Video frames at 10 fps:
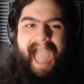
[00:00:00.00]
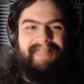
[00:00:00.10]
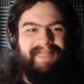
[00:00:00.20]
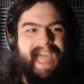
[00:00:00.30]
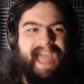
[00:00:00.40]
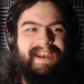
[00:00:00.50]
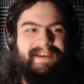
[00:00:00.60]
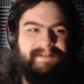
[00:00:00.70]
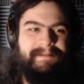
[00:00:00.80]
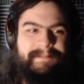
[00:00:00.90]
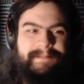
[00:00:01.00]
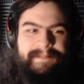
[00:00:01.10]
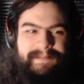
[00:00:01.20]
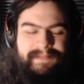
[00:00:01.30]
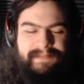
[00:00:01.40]
and then
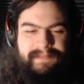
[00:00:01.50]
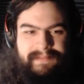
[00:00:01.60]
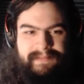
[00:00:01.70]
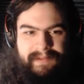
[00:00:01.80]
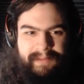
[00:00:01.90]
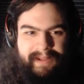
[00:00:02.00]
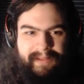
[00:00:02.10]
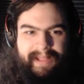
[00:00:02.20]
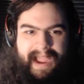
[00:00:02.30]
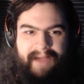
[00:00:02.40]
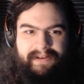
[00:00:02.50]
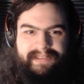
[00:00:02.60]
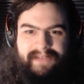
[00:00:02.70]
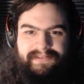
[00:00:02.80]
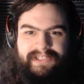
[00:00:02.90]
we'll we'll have
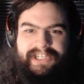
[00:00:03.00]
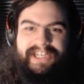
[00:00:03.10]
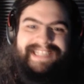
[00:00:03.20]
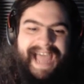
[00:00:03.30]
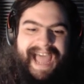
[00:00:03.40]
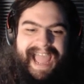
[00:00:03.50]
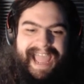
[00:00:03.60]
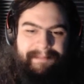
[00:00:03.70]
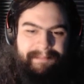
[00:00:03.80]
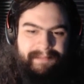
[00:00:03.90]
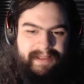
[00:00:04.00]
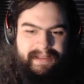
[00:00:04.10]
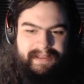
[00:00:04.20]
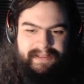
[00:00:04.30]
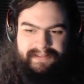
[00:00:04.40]
ourselves a good time.
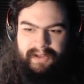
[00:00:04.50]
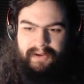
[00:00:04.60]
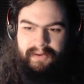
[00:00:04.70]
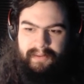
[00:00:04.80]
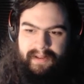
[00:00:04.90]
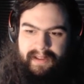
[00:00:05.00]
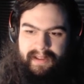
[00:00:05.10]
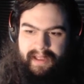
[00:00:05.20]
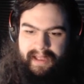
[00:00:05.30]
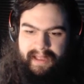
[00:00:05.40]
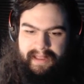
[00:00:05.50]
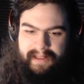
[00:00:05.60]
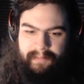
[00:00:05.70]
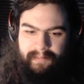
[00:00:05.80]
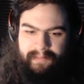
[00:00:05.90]
So
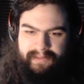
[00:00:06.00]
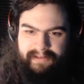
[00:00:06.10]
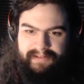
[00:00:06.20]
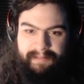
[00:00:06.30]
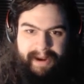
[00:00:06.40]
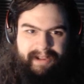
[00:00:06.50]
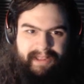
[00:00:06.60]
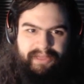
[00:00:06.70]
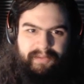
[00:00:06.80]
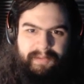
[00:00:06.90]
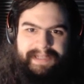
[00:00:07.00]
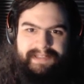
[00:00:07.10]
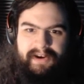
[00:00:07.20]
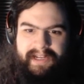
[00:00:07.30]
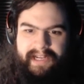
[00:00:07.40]
uh, there's apparently three
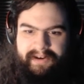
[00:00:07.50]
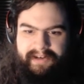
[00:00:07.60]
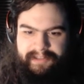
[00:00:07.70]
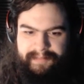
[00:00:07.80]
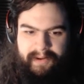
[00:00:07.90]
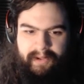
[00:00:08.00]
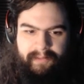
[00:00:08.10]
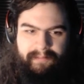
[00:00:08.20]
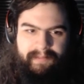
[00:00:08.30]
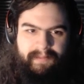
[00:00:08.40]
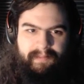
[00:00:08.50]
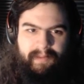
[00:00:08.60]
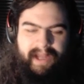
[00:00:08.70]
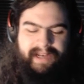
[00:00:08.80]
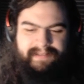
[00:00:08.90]
starting areas, but only the
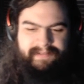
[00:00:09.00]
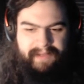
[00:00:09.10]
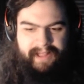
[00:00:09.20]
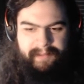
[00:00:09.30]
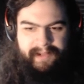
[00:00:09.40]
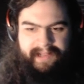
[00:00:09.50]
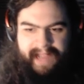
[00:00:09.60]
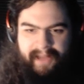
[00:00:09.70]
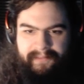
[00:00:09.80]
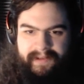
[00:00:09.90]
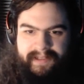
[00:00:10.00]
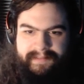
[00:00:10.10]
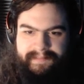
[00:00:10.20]
one is available in the alpha.